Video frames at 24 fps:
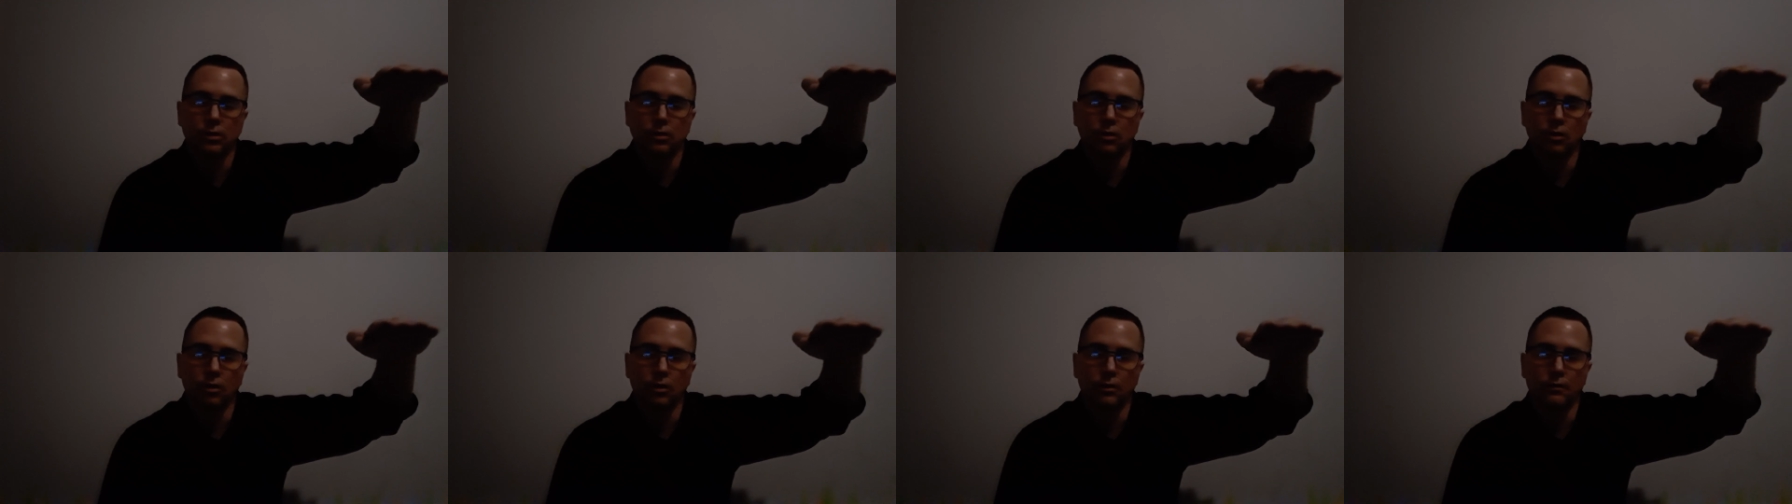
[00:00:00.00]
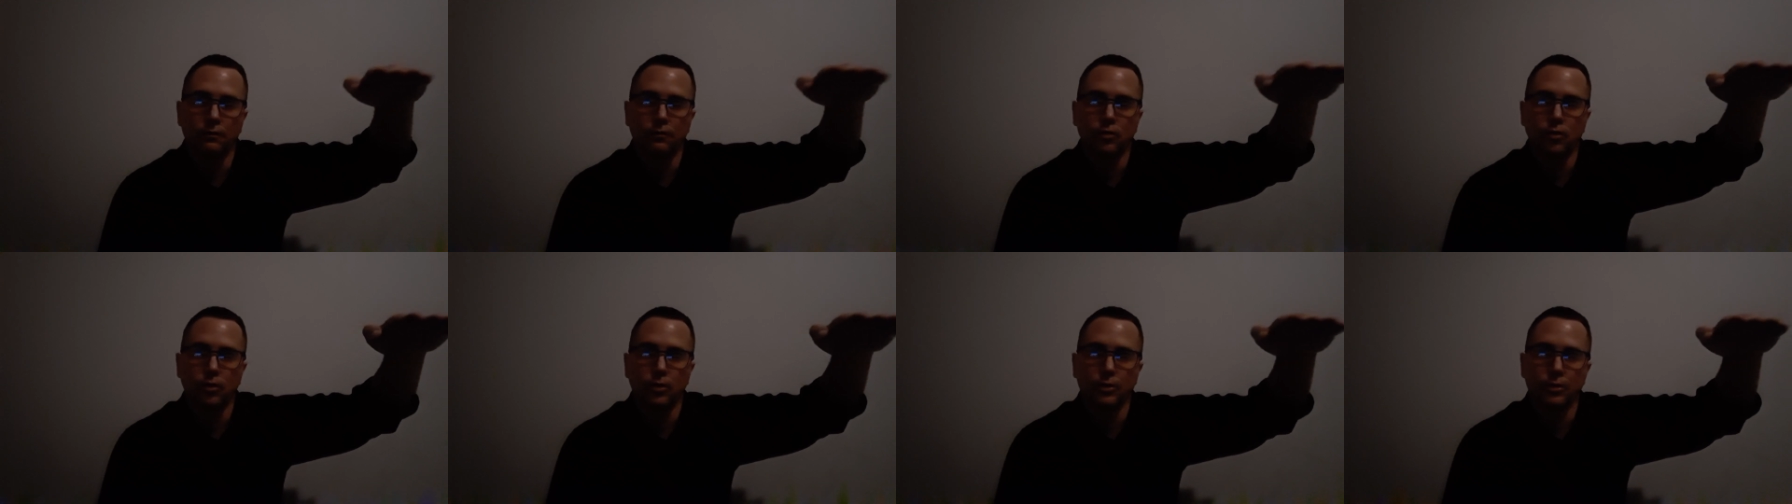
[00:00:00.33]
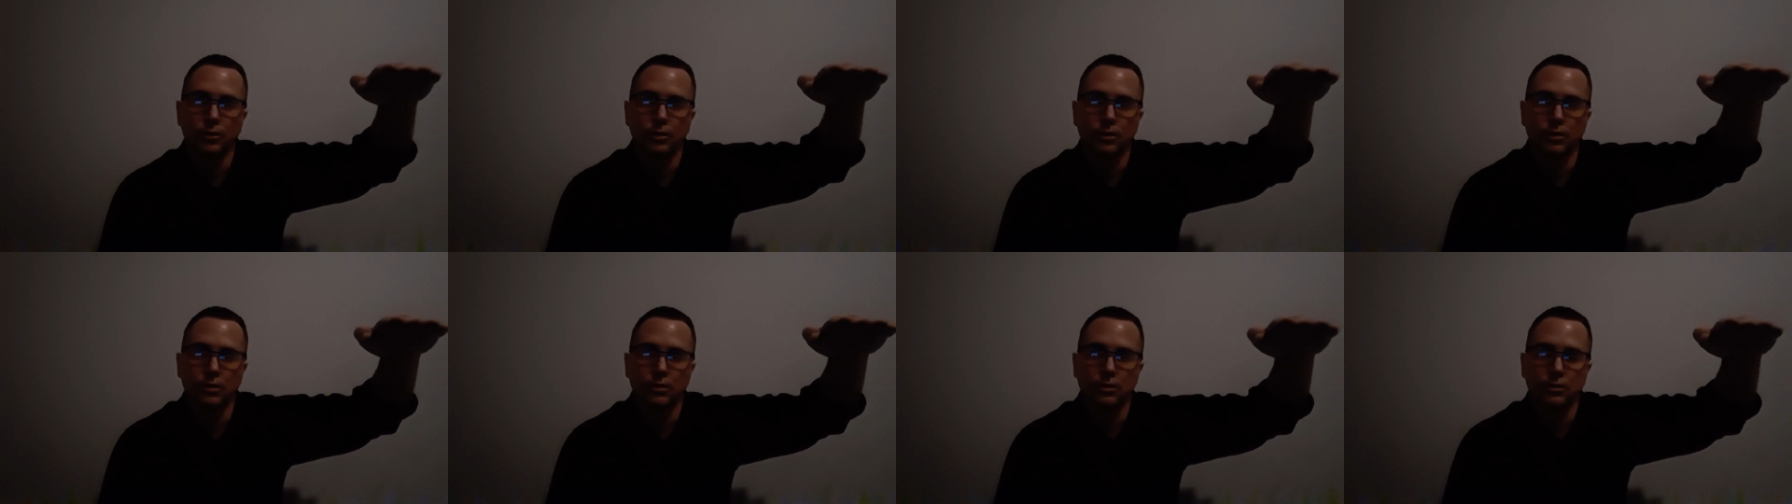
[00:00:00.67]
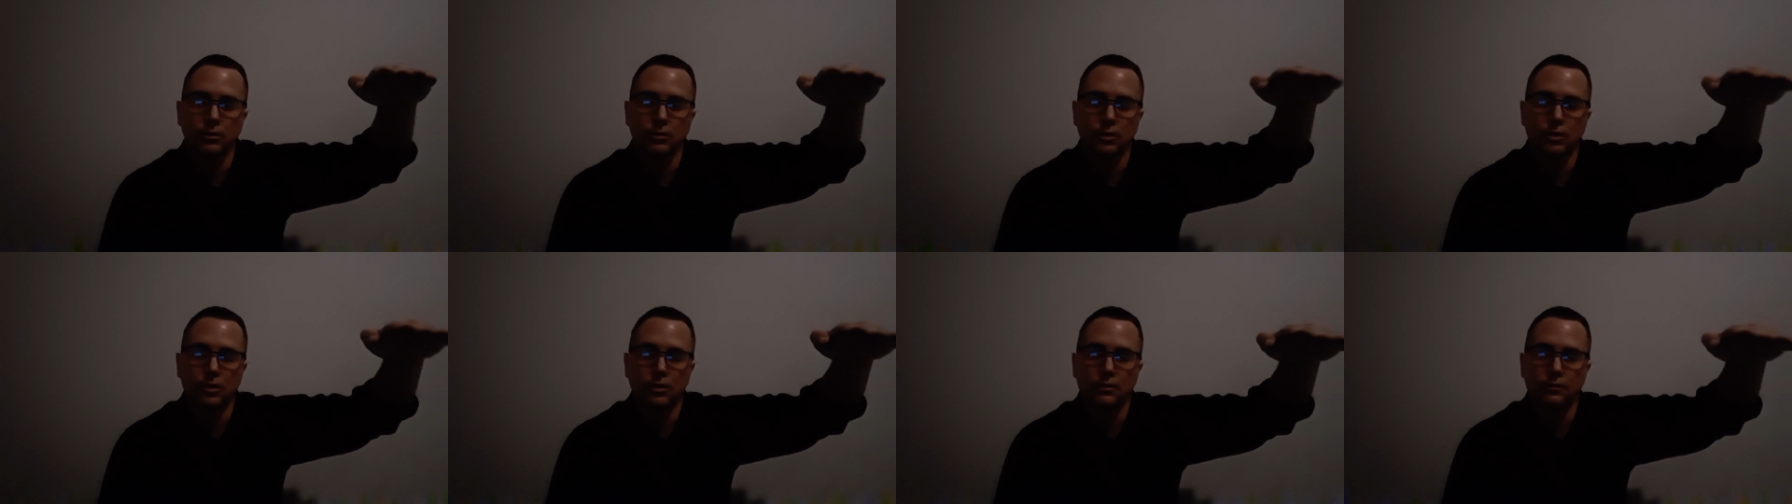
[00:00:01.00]
on the four thirty-two
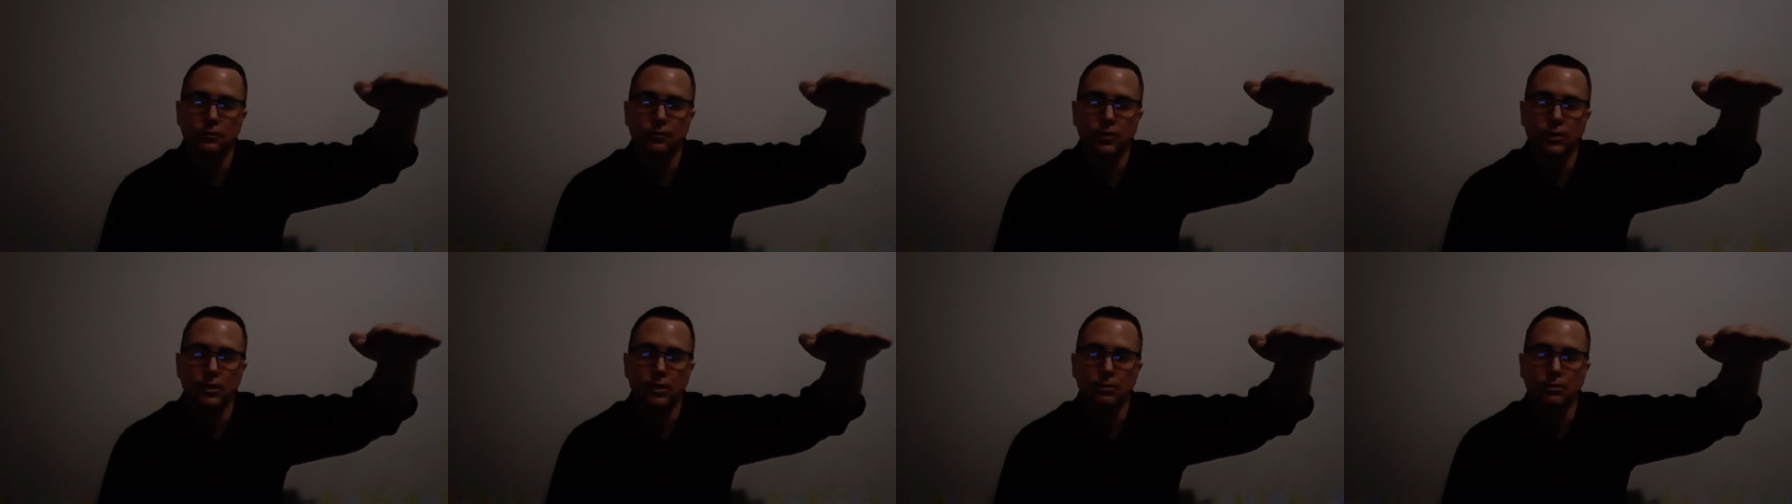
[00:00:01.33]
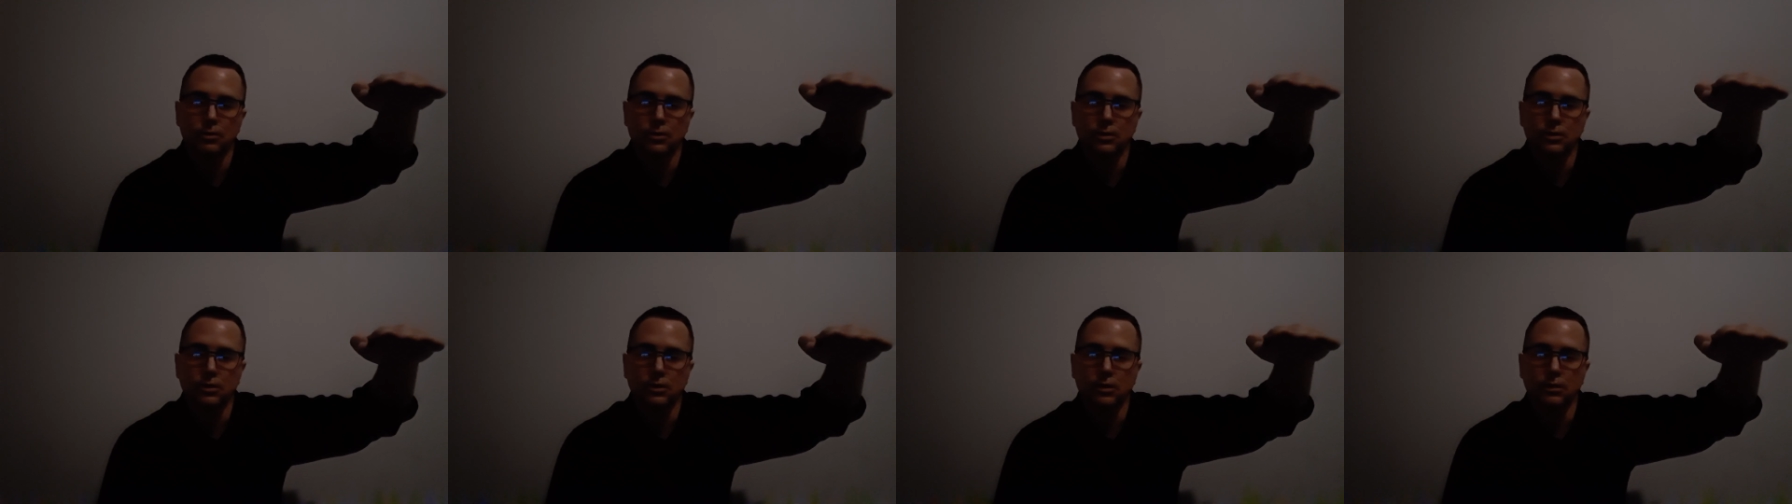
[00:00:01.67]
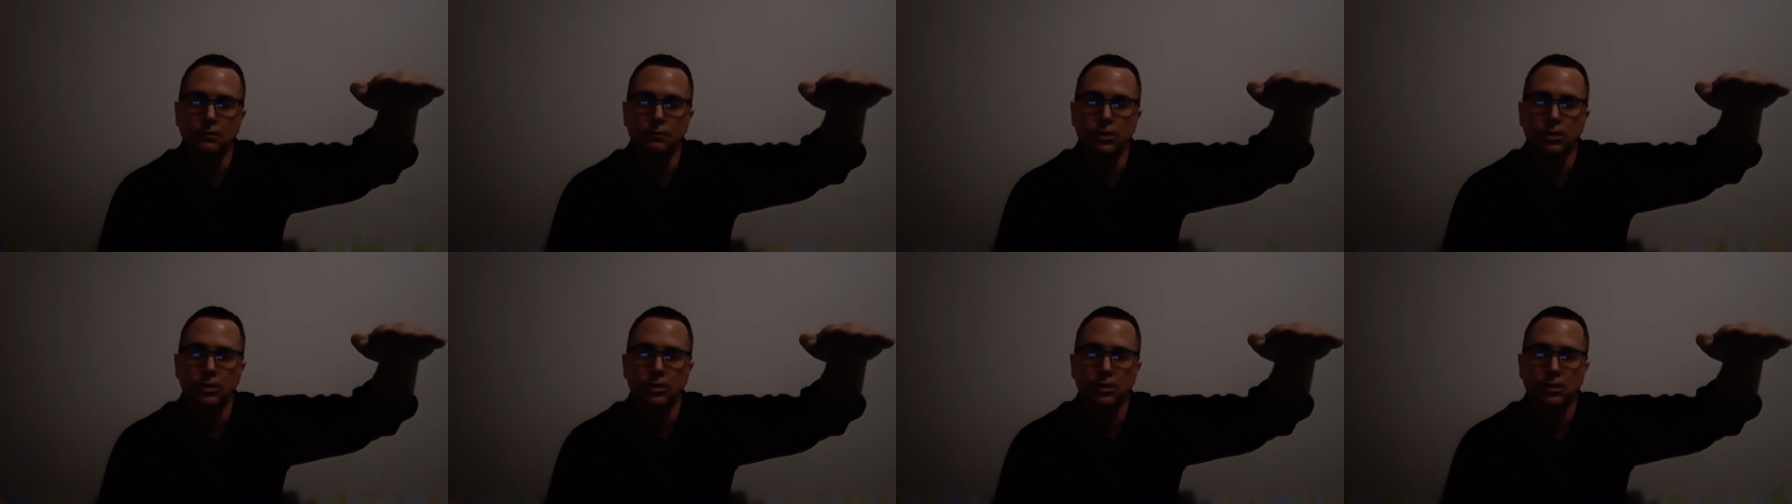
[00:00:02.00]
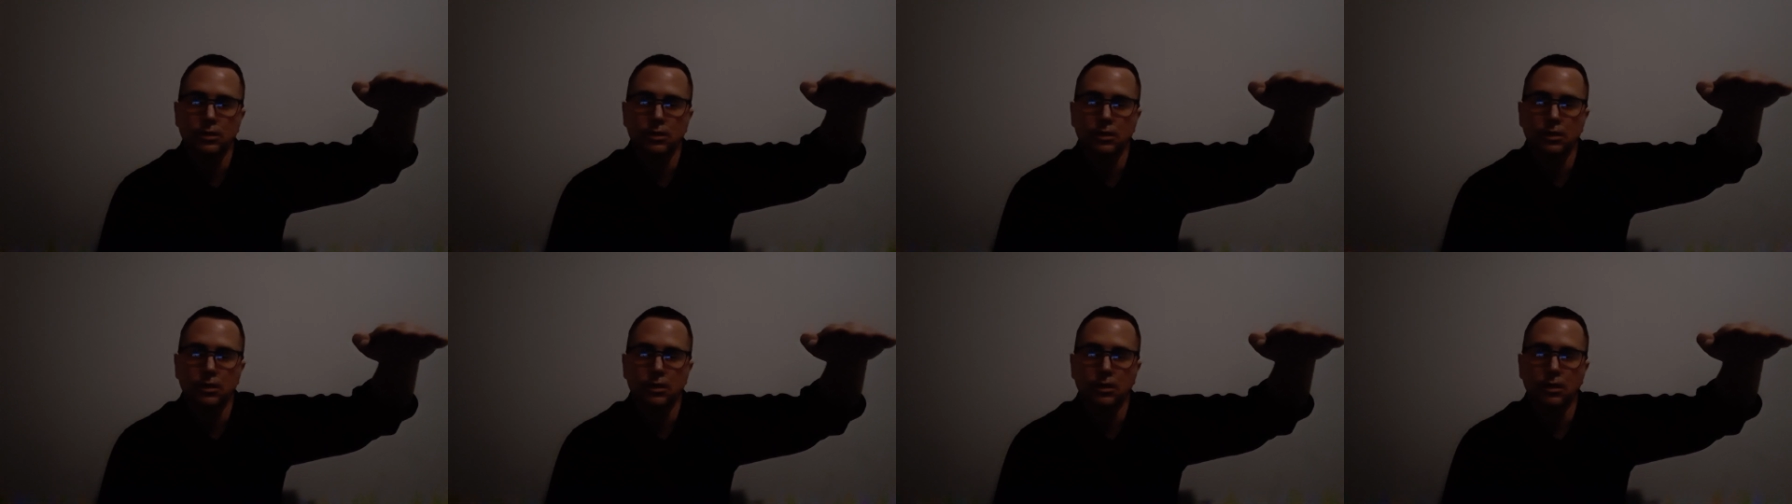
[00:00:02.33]
hertz frequency level,
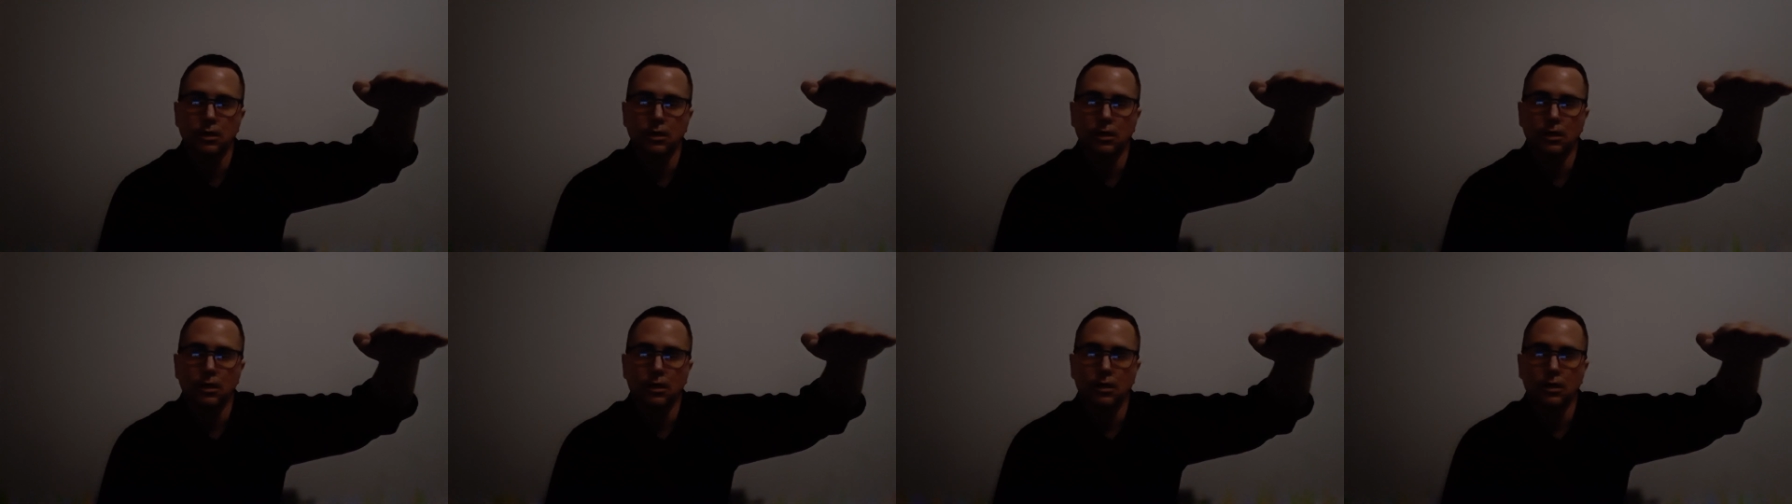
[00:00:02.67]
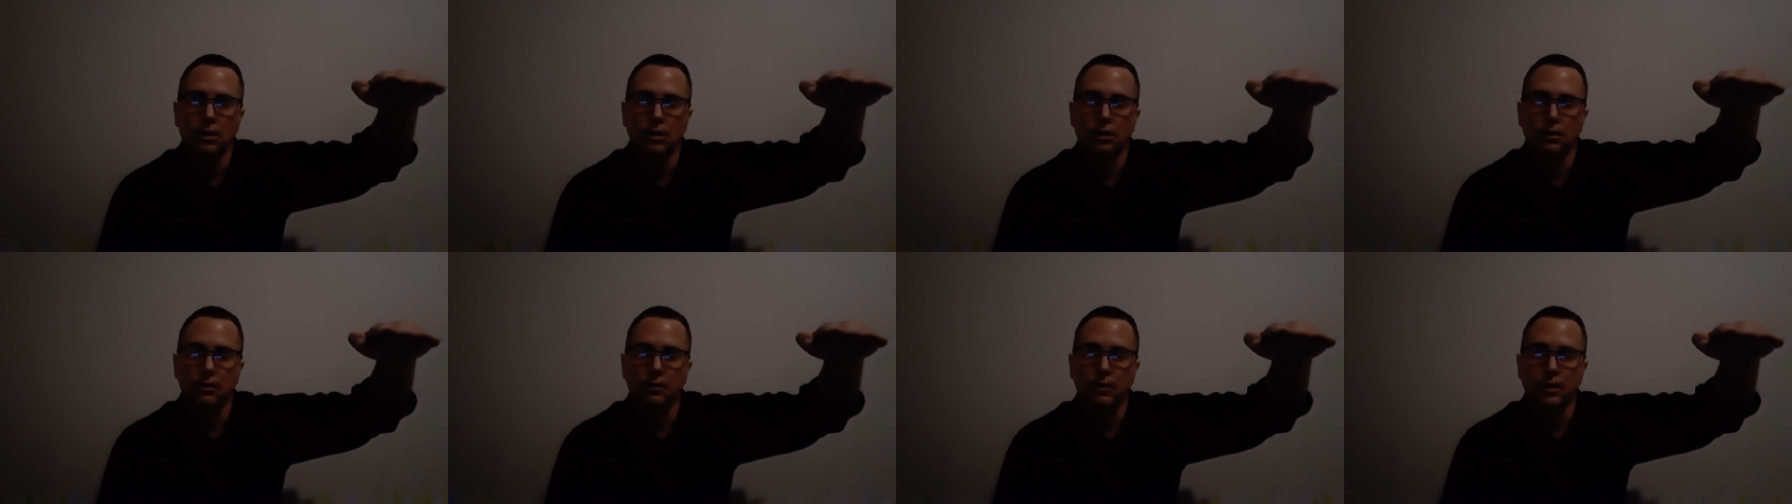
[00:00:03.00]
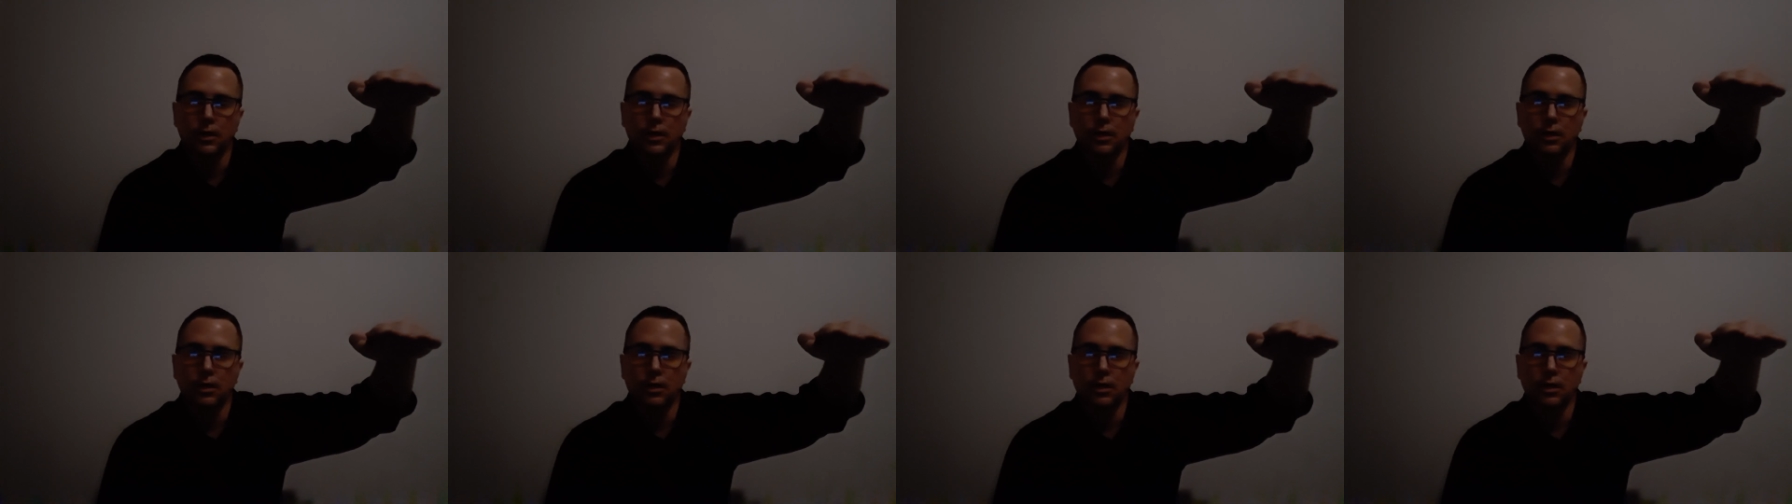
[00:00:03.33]
right?